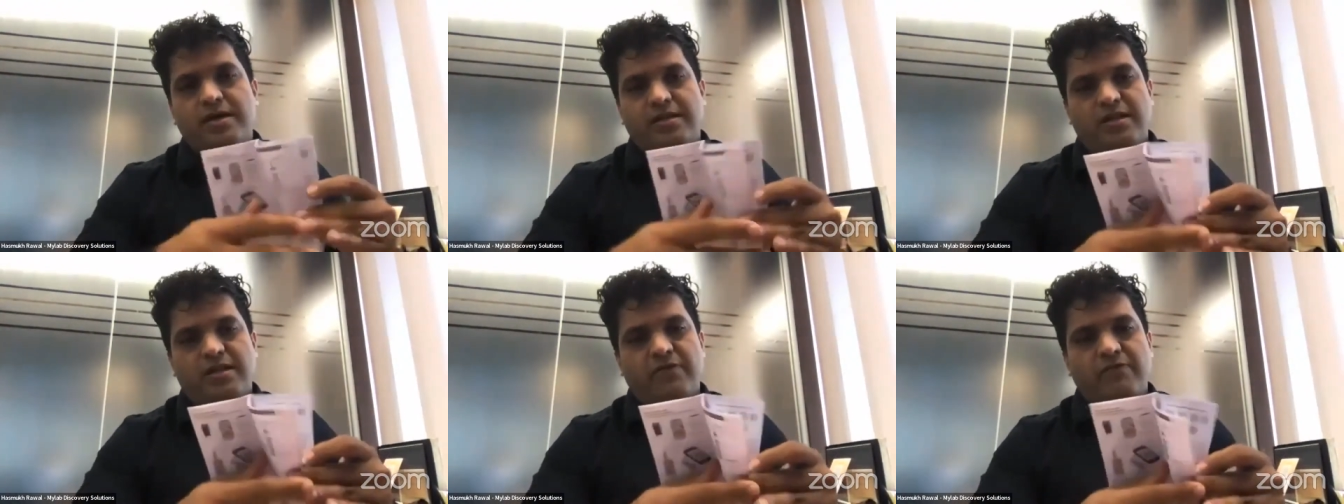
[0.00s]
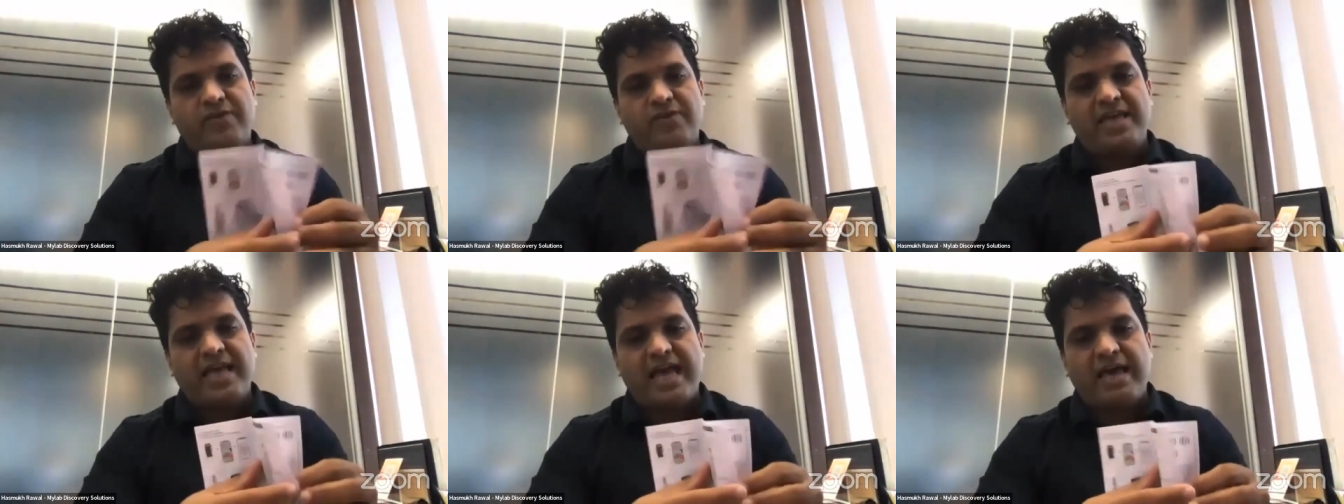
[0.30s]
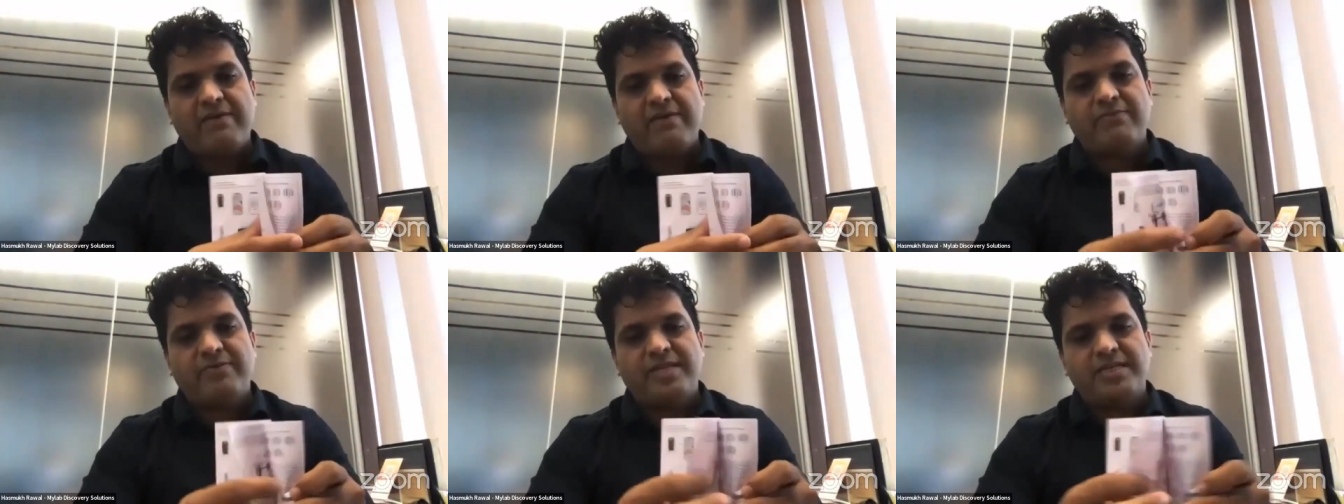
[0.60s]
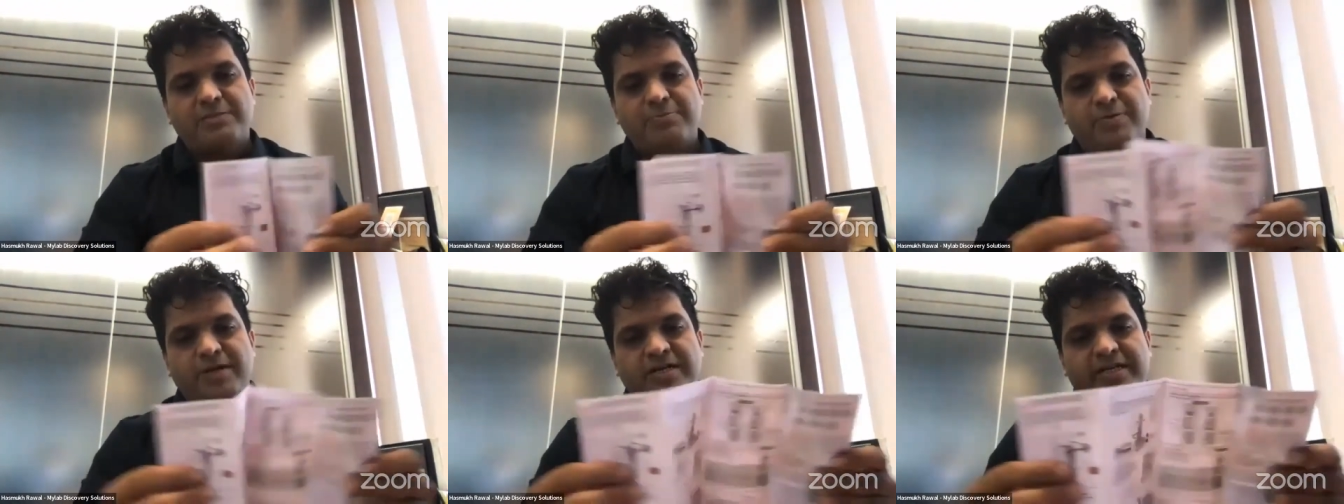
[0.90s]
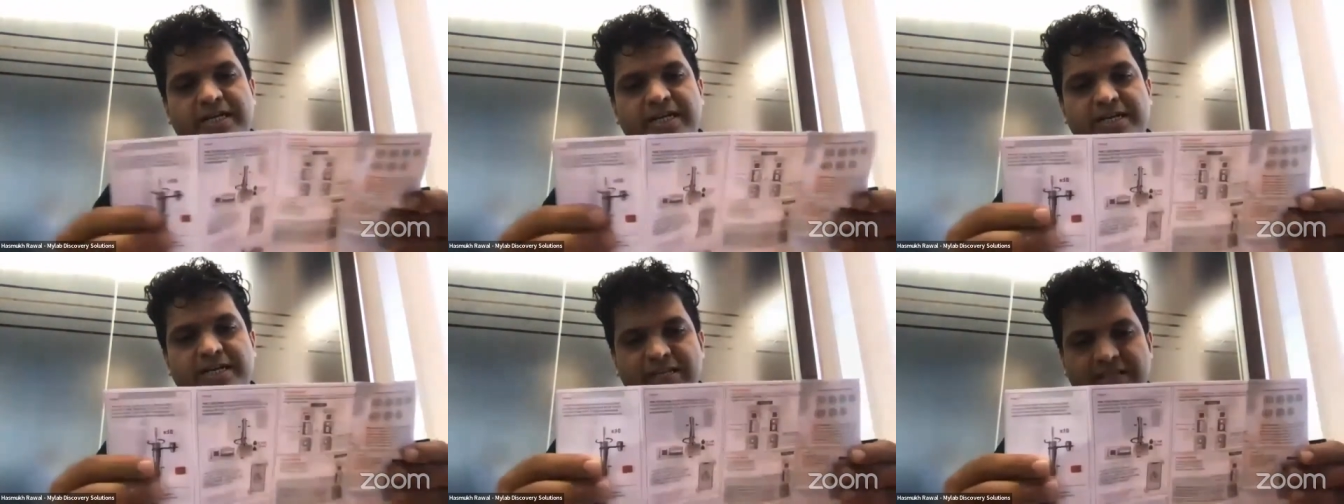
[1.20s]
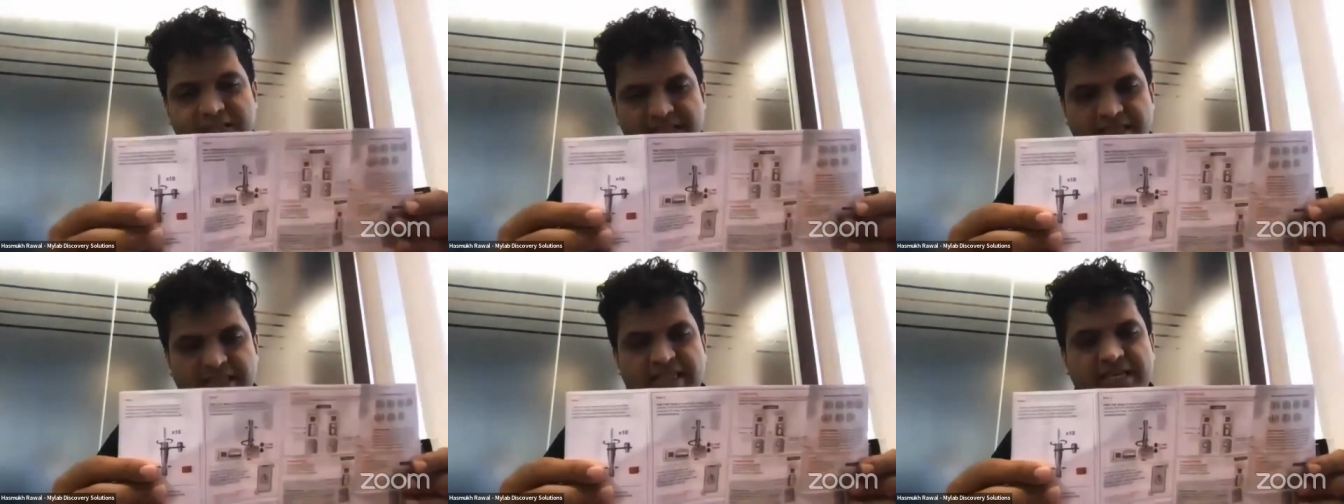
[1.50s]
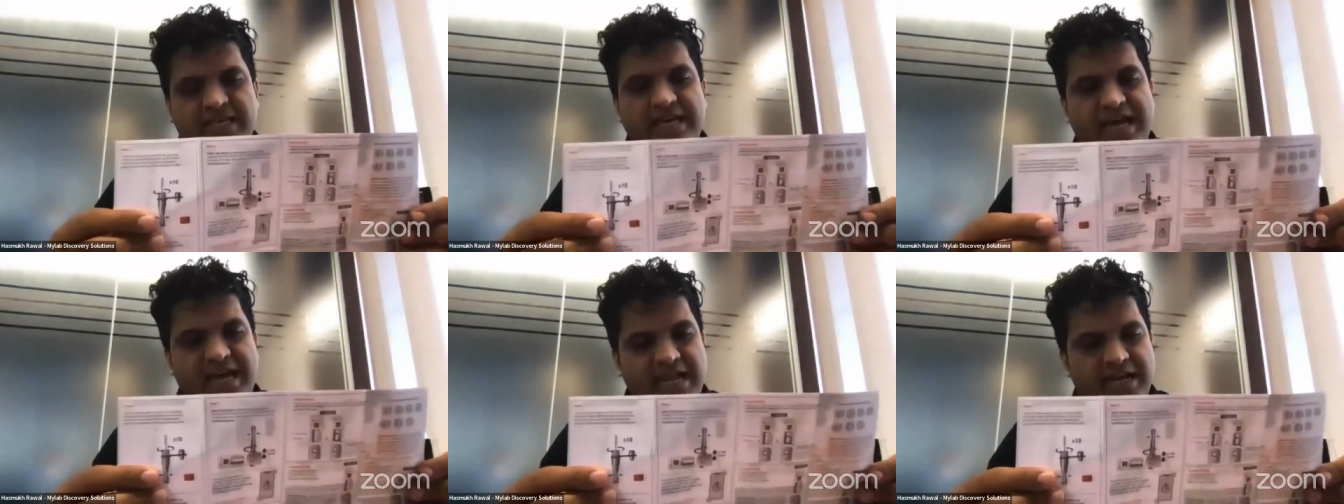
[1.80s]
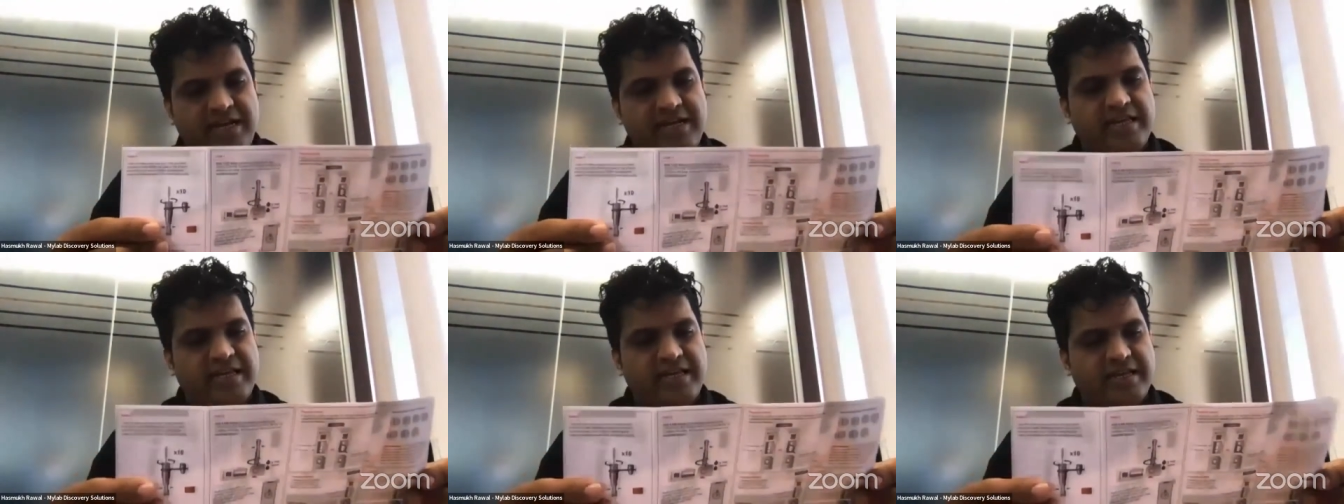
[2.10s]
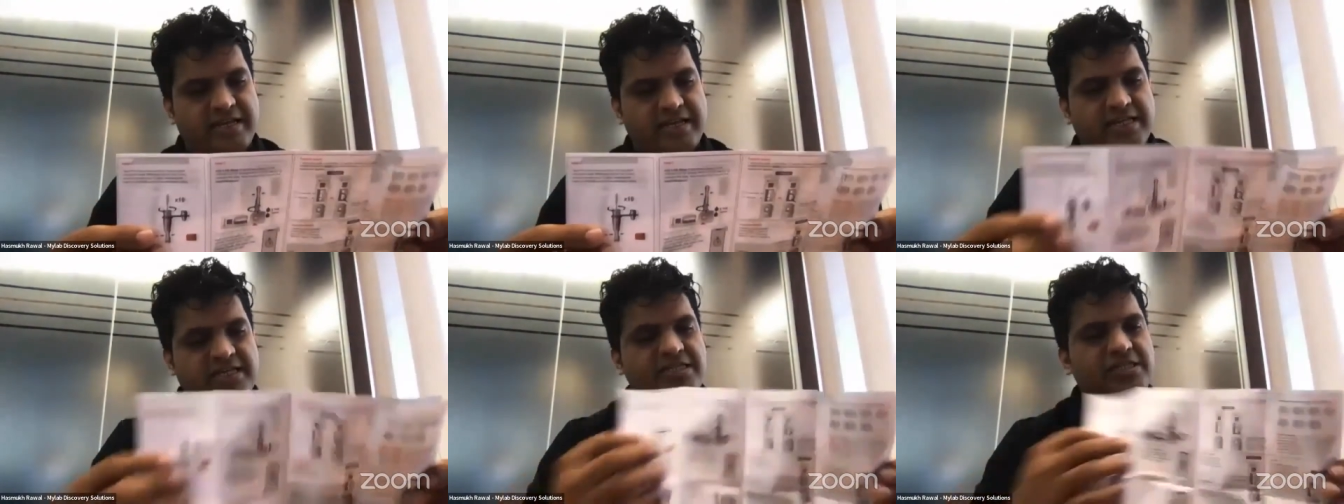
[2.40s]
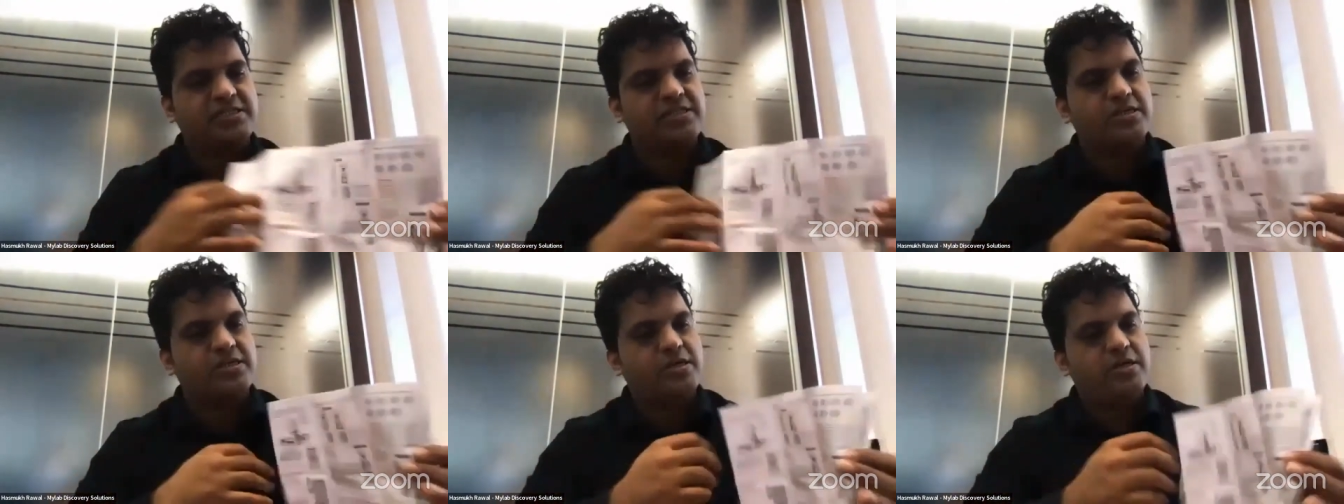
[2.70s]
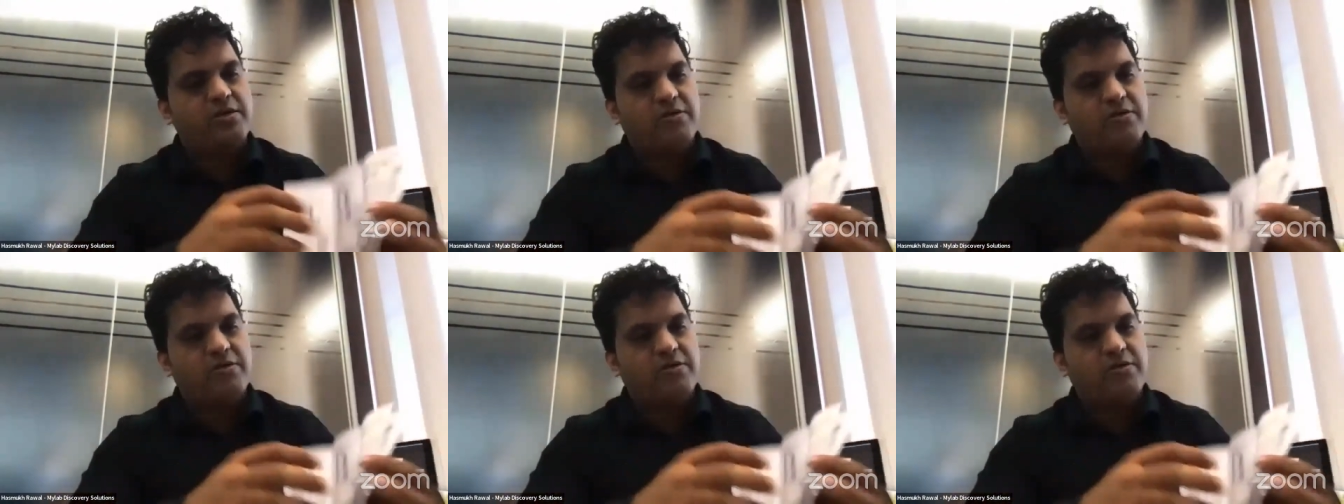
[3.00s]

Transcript: Now we have this printed in Hindi and English